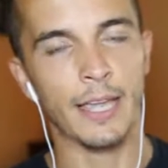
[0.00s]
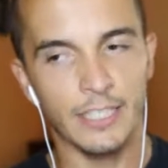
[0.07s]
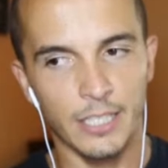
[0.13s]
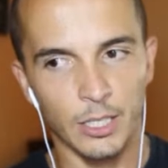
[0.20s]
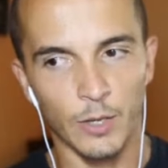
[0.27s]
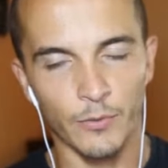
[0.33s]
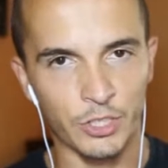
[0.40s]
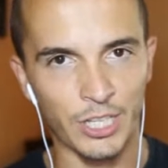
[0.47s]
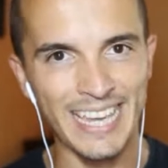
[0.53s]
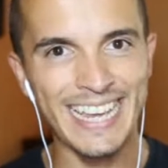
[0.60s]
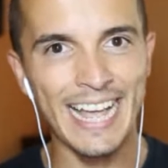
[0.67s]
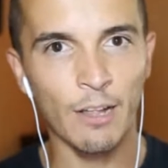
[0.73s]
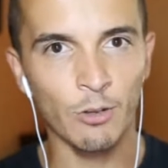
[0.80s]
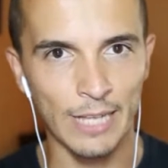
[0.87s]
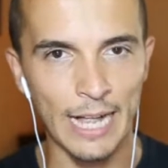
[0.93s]
instead of
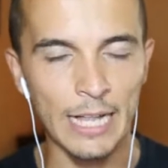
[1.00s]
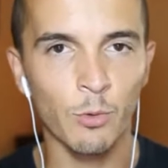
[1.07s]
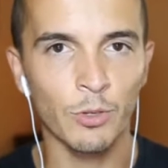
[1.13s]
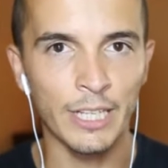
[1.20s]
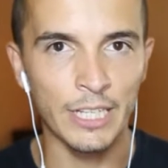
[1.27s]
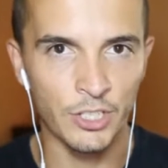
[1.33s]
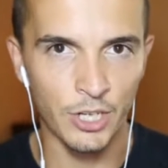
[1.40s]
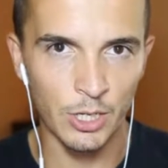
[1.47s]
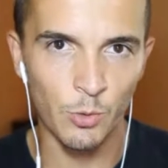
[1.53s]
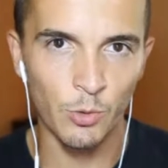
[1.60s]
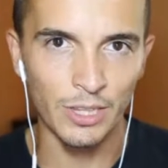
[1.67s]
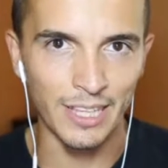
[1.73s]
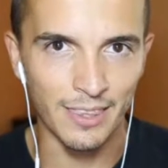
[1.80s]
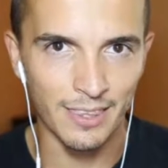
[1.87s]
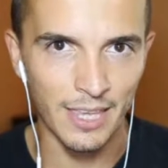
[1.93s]
saying out loud what they
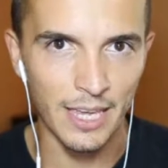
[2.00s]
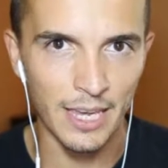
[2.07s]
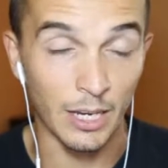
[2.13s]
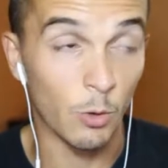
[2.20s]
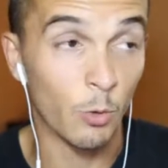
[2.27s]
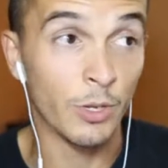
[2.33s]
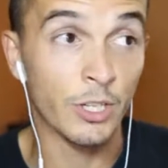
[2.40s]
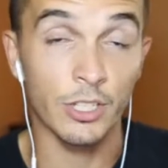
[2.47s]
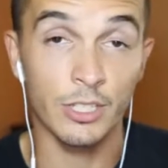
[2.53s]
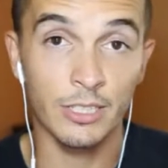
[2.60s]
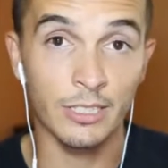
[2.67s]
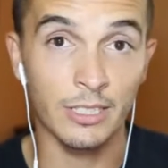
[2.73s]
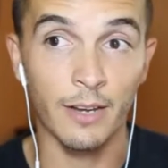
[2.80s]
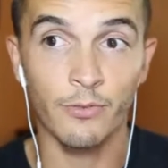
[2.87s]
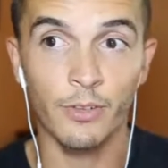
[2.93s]
genuinely think, which
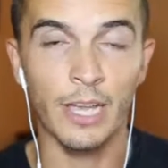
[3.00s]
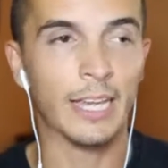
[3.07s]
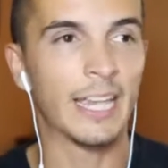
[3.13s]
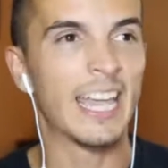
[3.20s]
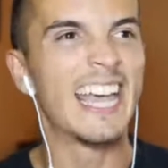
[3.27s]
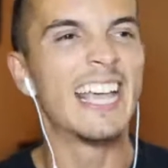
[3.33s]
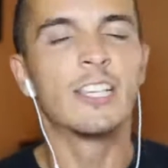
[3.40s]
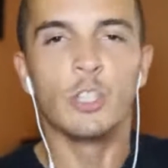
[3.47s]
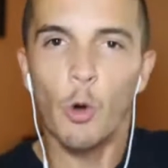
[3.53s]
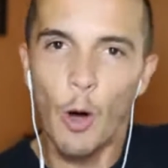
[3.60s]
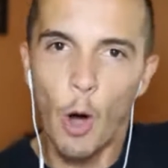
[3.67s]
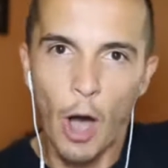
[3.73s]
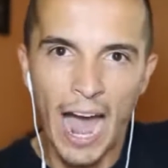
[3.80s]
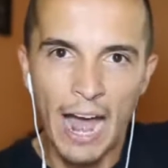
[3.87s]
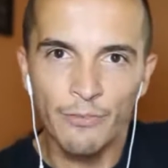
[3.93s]
is stuff like,
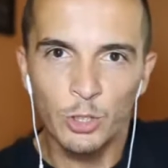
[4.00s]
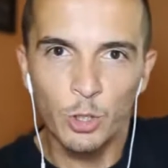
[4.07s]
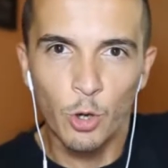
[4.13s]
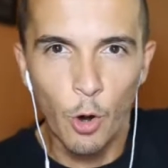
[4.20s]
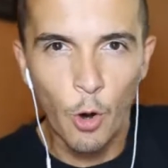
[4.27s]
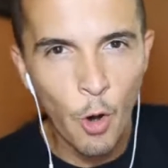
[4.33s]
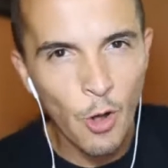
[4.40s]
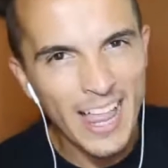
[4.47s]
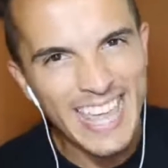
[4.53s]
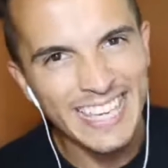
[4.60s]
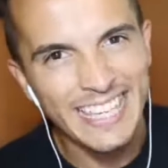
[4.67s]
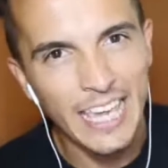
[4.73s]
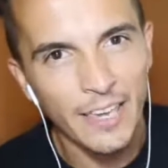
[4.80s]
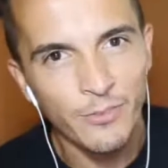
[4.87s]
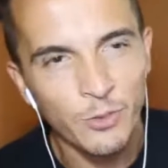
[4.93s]
so after all I
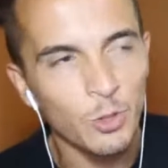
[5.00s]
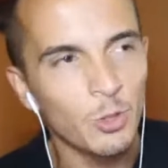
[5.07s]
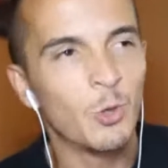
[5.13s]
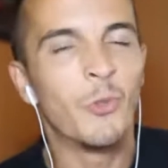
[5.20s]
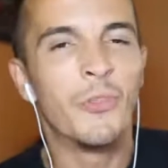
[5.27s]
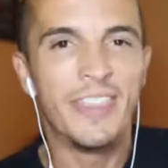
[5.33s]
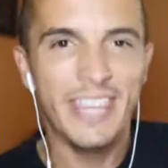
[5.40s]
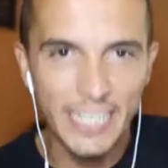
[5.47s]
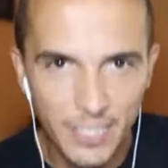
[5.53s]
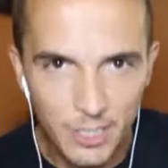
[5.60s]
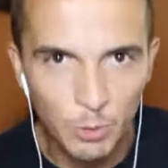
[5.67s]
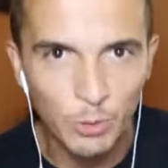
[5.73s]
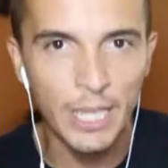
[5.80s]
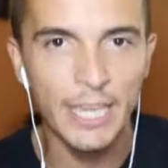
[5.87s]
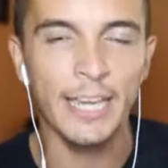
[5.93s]
gave to you, this
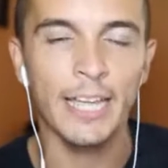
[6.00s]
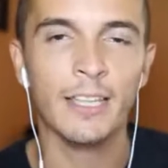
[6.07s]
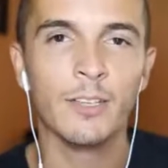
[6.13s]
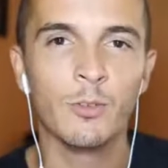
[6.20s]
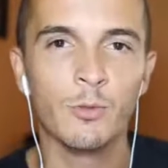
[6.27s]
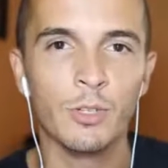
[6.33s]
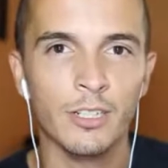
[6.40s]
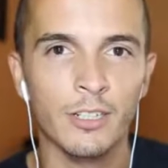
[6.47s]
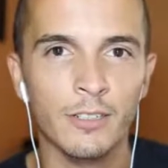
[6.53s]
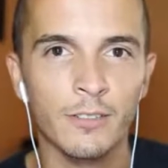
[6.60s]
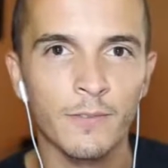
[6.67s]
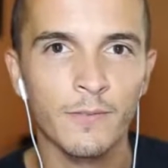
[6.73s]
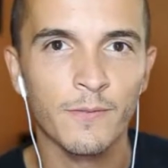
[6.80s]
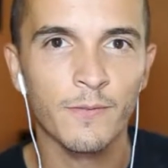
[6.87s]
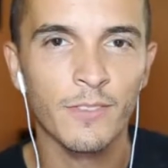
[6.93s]
is what I get in
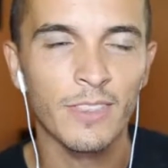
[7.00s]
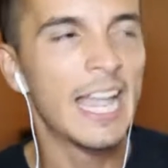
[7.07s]
return.